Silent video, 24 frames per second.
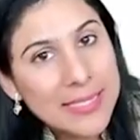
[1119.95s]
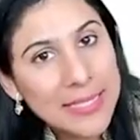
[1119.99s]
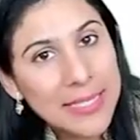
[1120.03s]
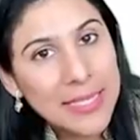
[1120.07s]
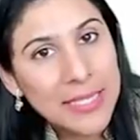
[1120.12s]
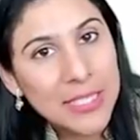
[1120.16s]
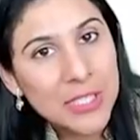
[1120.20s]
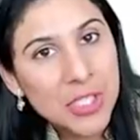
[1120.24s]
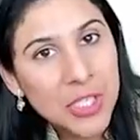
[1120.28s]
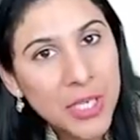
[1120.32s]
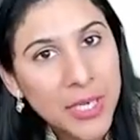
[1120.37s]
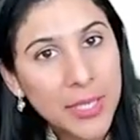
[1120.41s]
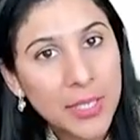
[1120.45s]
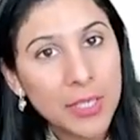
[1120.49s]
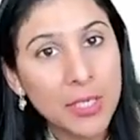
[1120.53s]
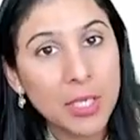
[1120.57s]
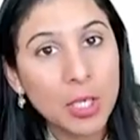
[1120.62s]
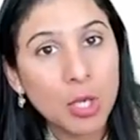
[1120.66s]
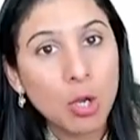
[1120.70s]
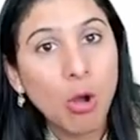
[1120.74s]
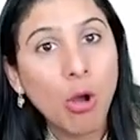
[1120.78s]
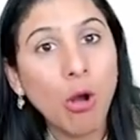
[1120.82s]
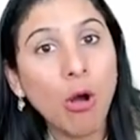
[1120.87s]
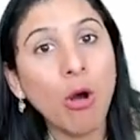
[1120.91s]
CEJ
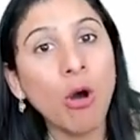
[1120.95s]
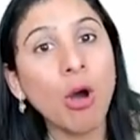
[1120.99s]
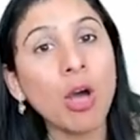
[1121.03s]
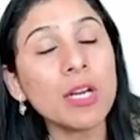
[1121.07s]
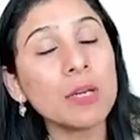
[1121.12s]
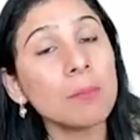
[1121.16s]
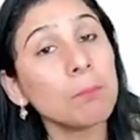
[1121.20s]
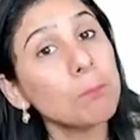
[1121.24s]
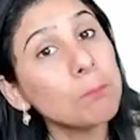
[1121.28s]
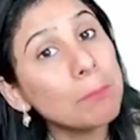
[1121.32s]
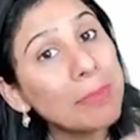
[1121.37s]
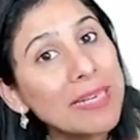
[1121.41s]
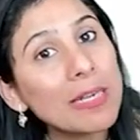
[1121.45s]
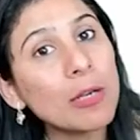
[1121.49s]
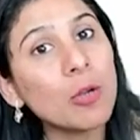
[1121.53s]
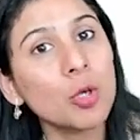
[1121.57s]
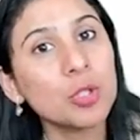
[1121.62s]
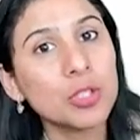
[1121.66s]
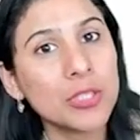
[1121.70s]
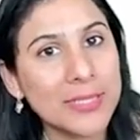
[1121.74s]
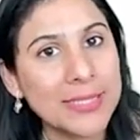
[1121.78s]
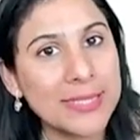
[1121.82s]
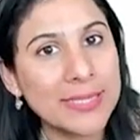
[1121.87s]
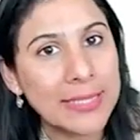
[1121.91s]
or
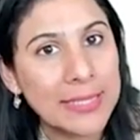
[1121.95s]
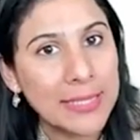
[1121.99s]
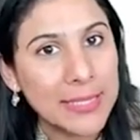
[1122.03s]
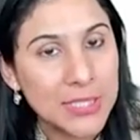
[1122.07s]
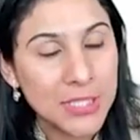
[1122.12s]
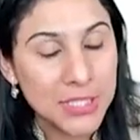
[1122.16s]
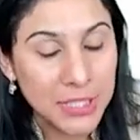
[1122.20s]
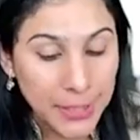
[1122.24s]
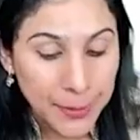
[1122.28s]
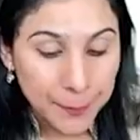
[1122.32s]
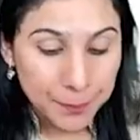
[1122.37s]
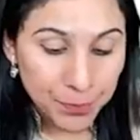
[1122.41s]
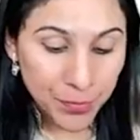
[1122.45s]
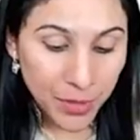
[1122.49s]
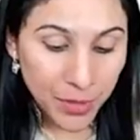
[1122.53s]
below the CEJ